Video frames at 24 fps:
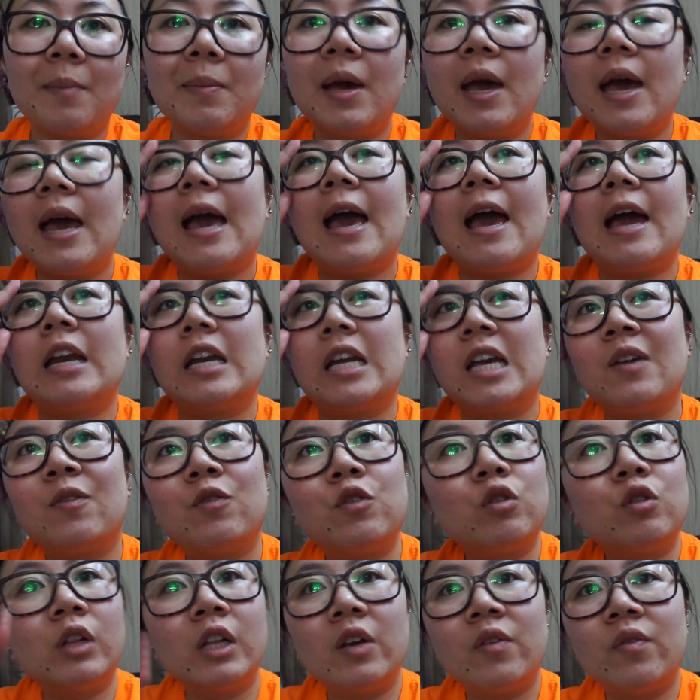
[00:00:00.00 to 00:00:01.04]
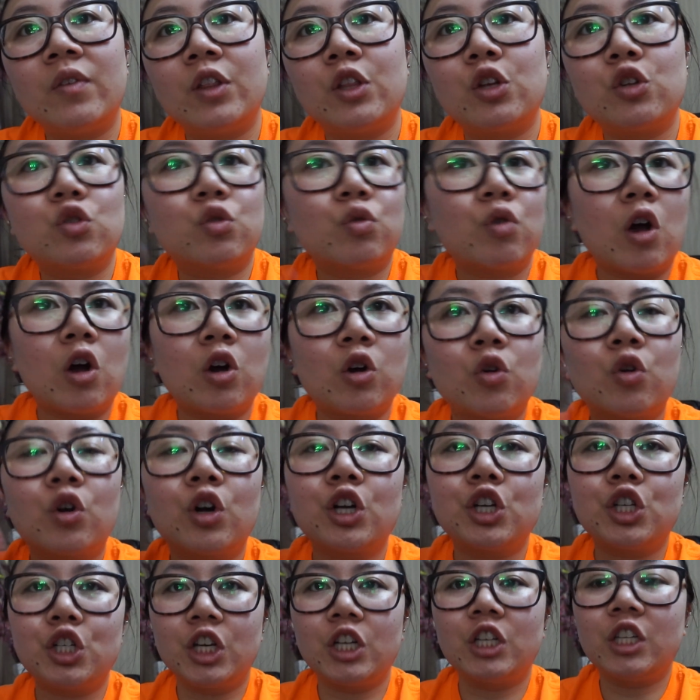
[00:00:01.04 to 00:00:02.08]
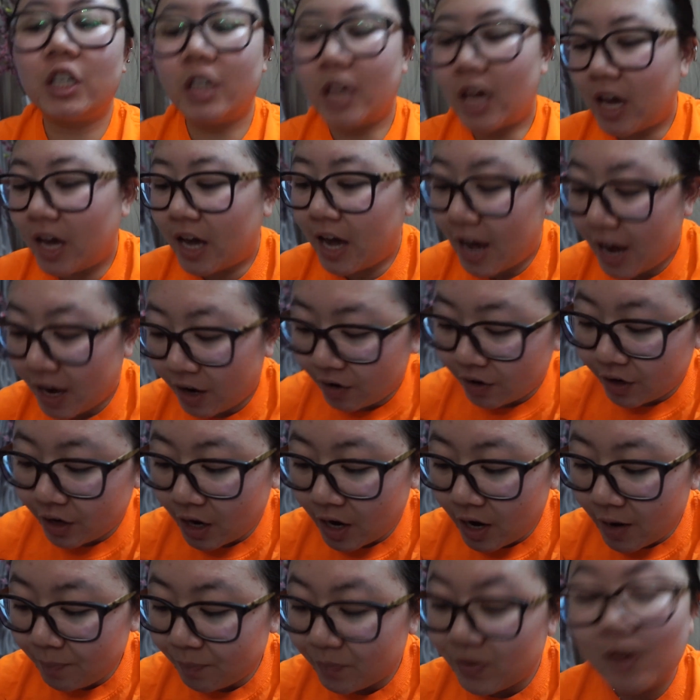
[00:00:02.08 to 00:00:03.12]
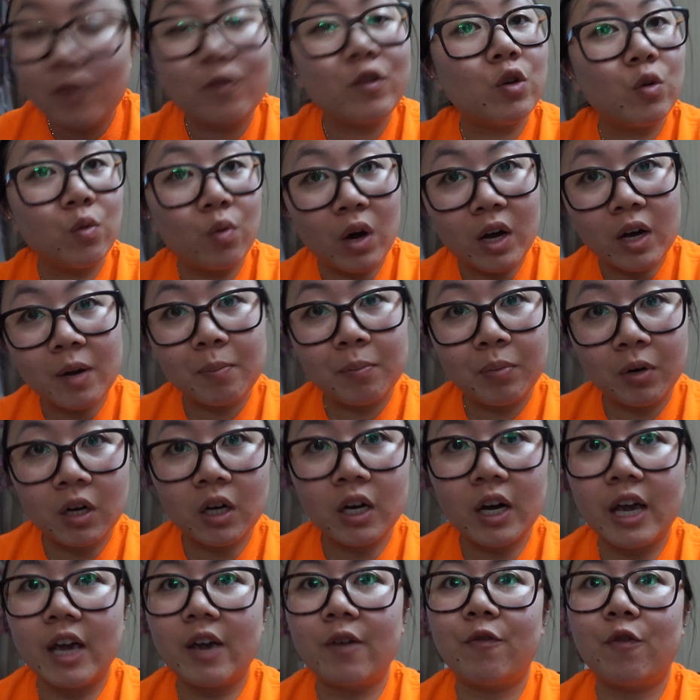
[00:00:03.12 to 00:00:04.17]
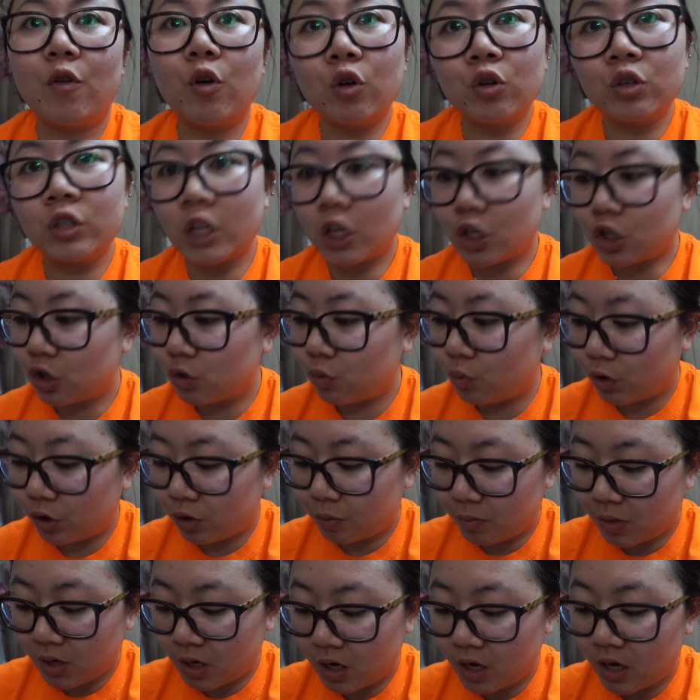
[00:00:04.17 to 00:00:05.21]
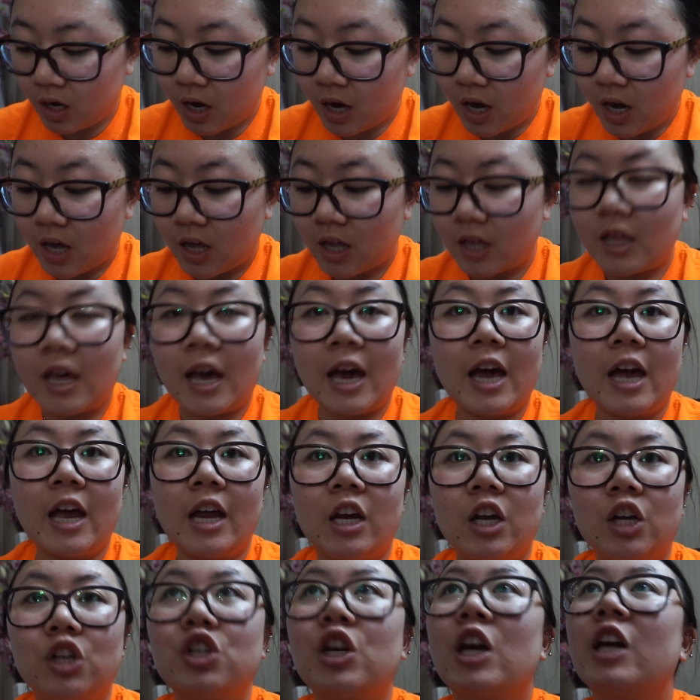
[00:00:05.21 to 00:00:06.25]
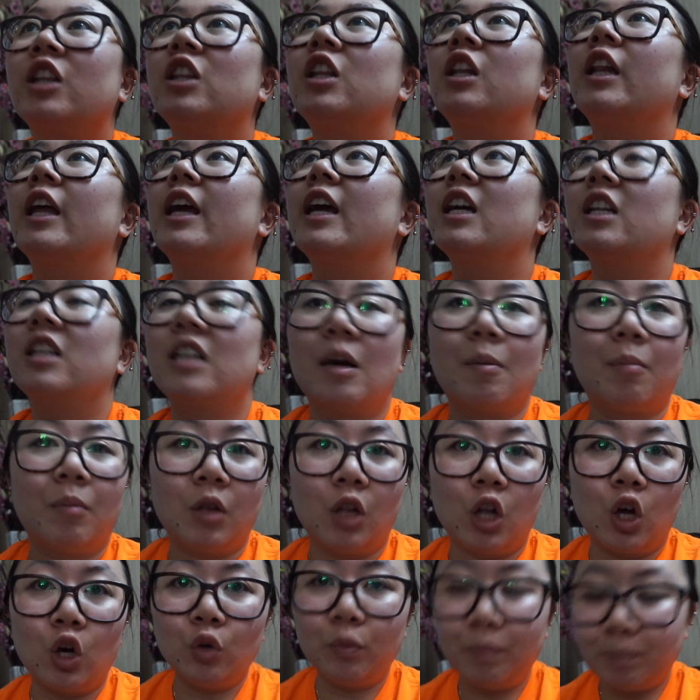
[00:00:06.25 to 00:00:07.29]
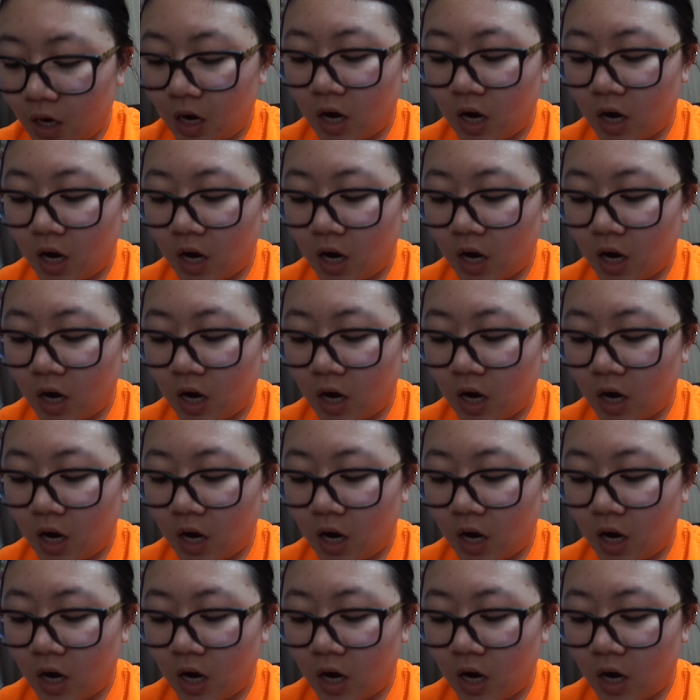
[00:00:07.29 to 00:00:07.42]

And if live in the Toronto or GTA area, if you want to book a photo session with me, then check the link down below.